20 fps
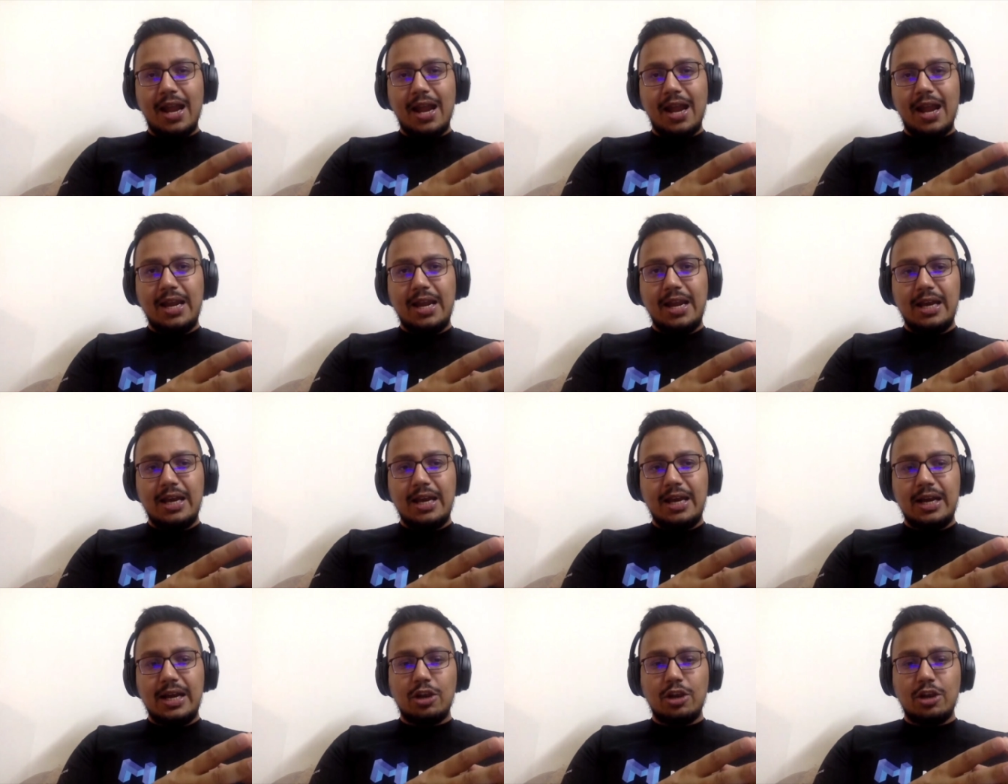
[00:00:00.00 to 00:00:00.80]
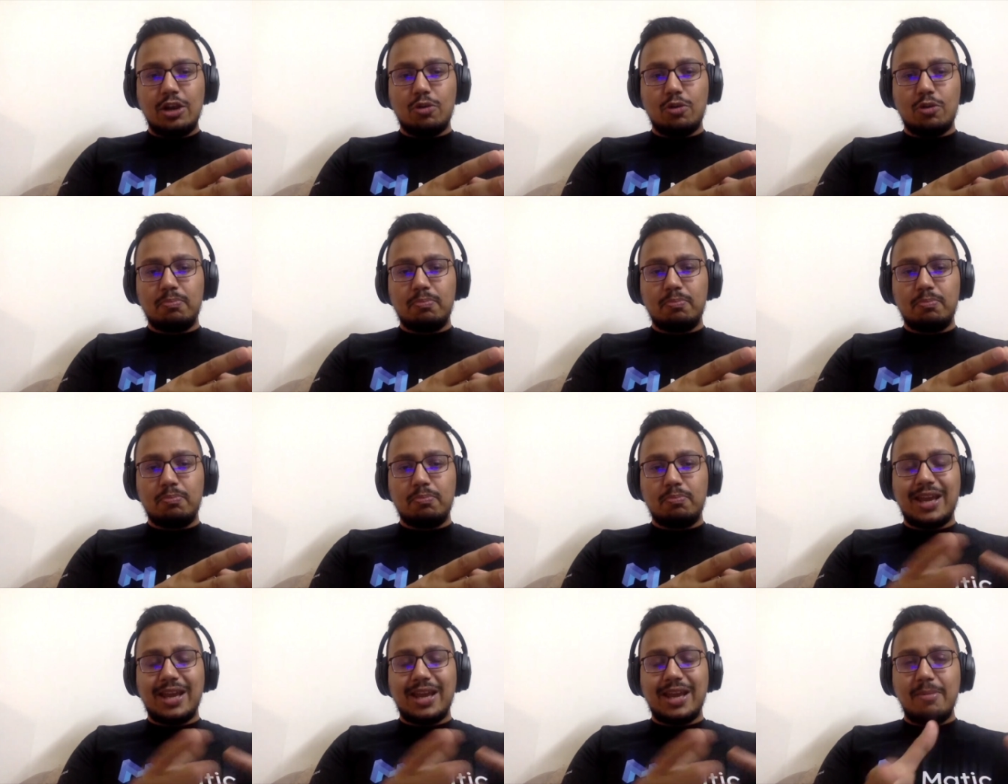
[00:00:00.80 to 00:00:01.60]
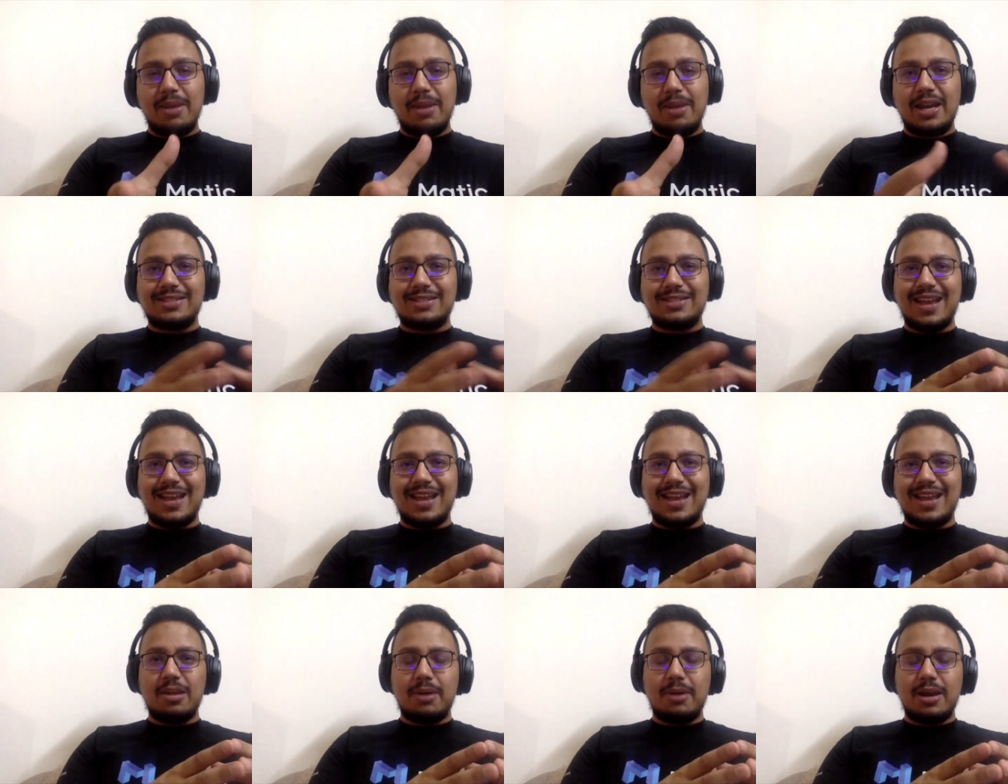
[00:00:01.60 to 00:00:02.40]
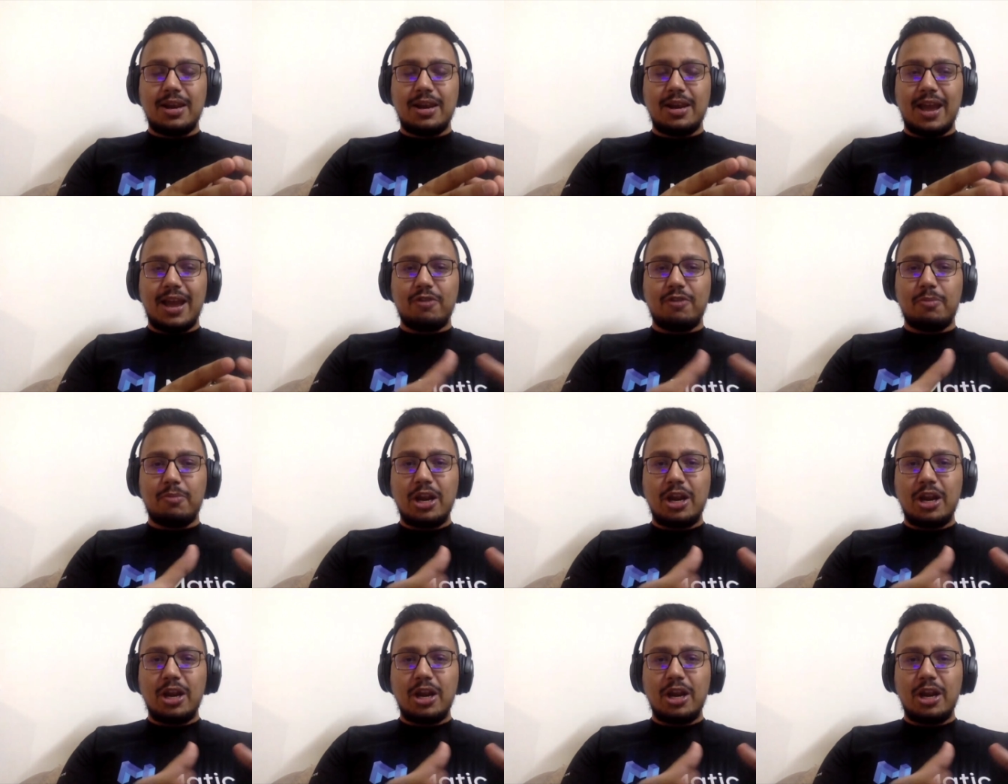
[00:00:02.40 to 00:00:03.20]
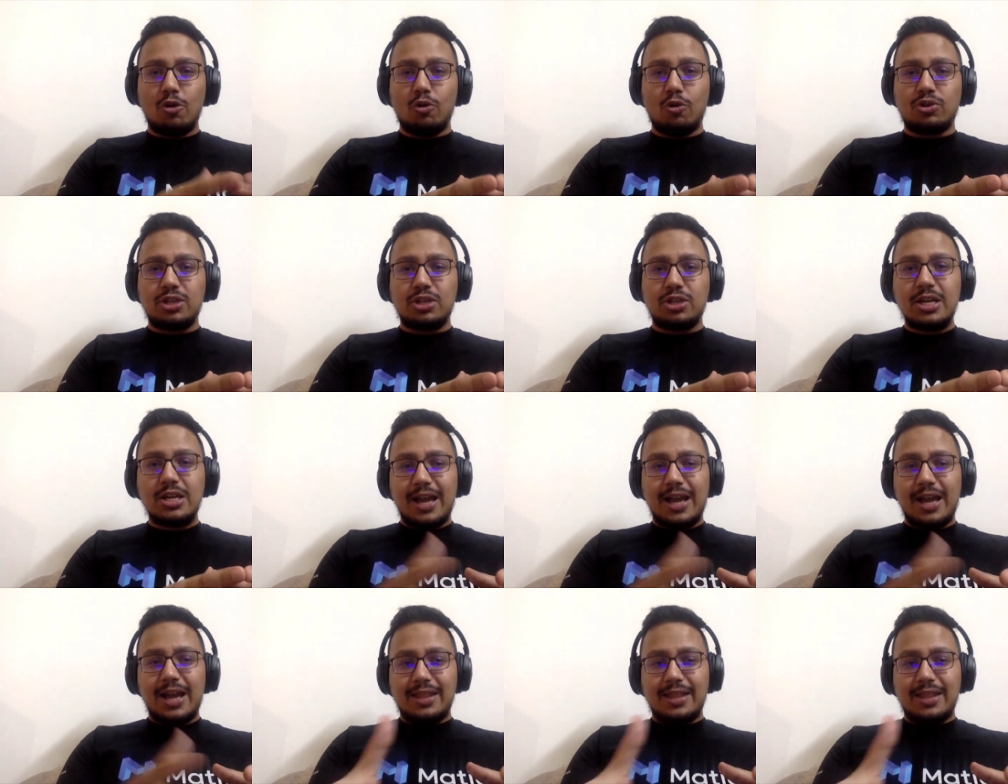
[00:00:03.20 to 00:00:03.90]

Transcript: and uh, you know the gaming industry anybody like everybody knows